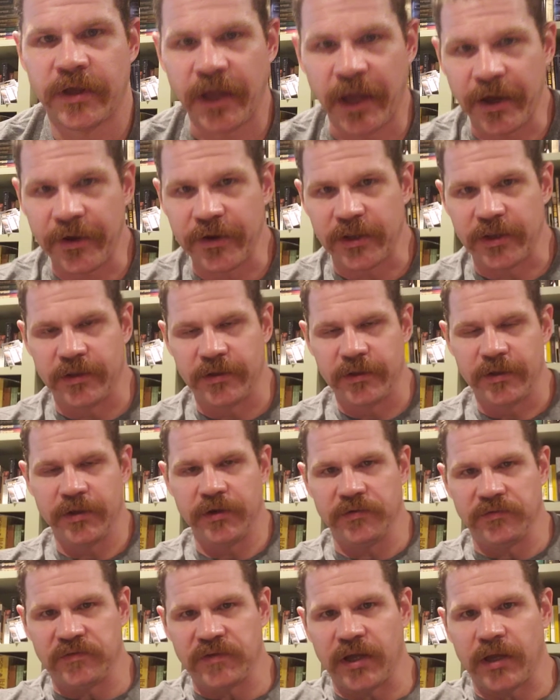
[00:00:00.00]
Howdy, it
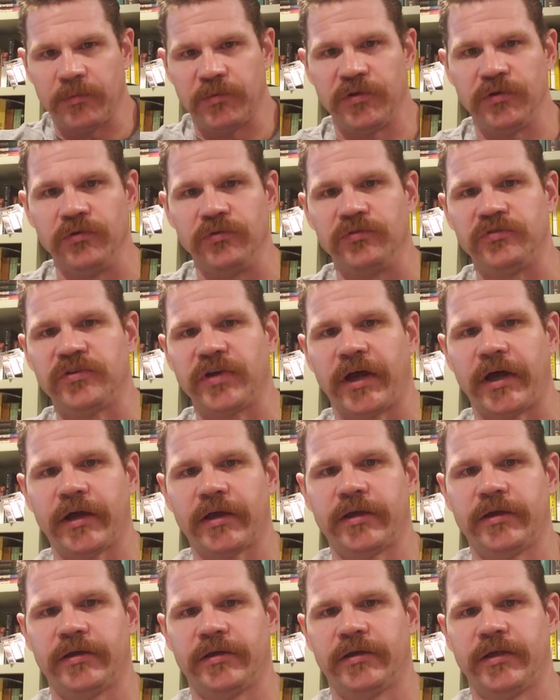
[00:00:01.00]
is time to
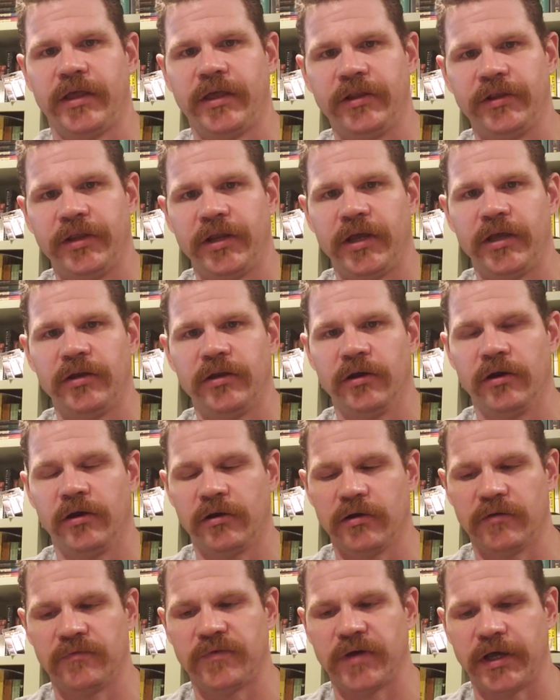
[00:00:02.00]
shock, alienate, and
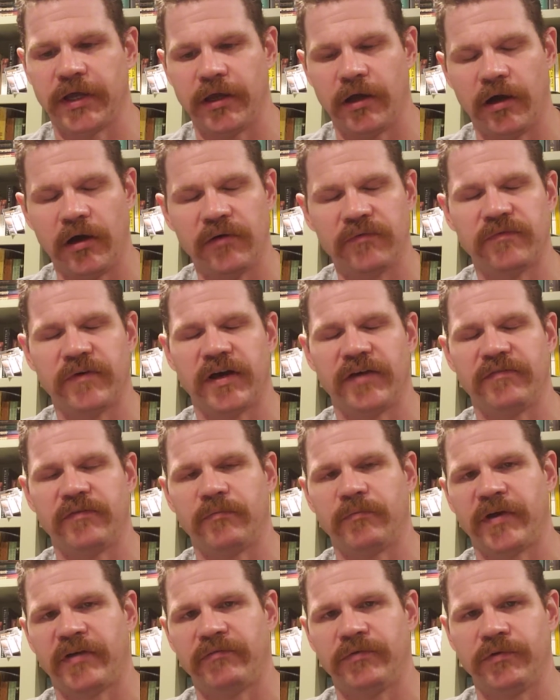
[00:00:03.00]
horrify all five of
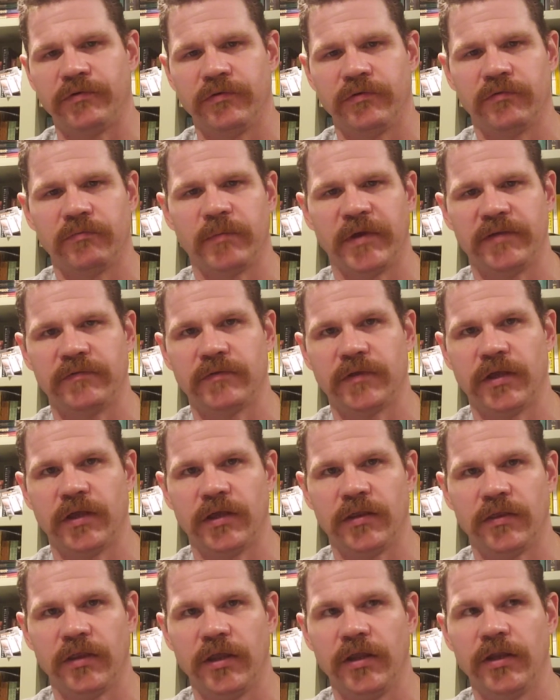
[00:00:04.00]
my viewers by
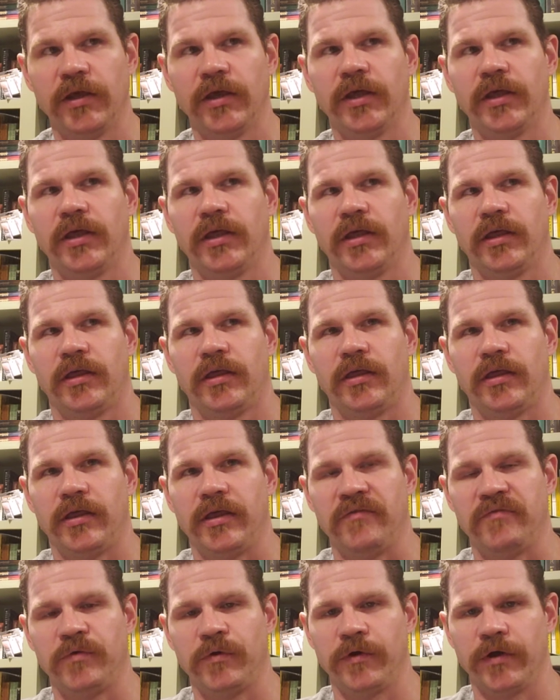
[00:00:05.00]
saying that
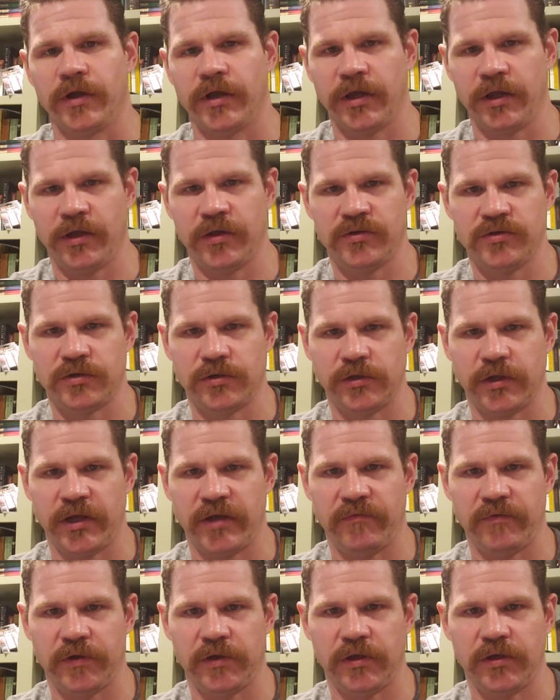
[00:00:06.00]
if you're a gun control
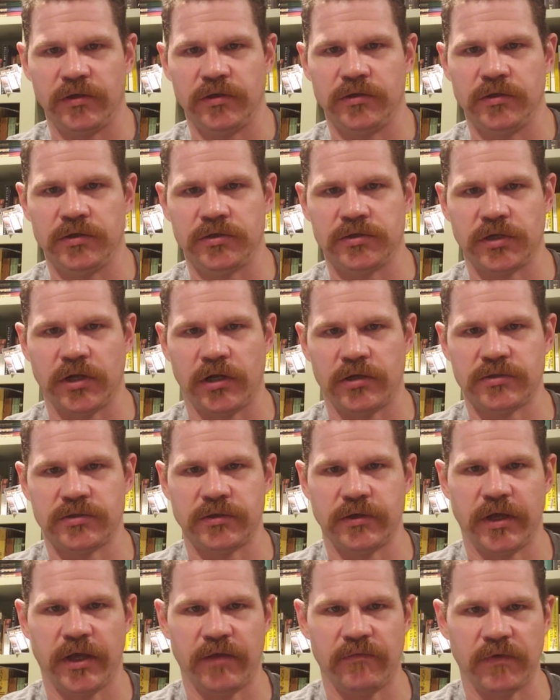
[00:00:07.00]
advocate, you should
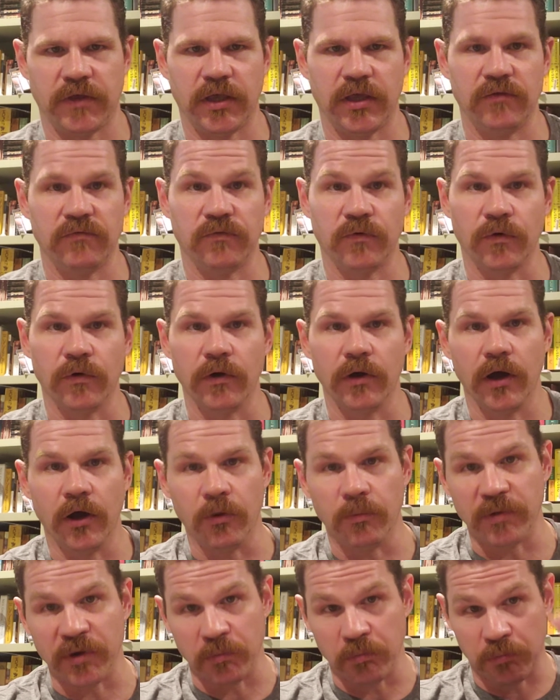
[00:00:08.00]
also advocate for
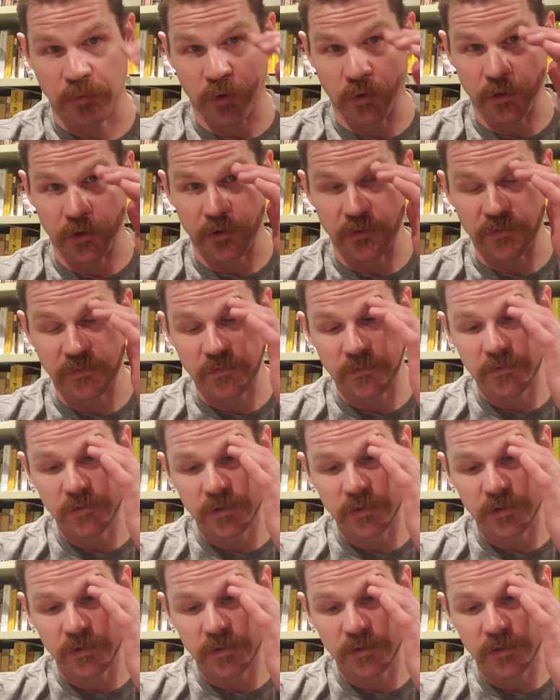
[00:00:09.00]
open borders.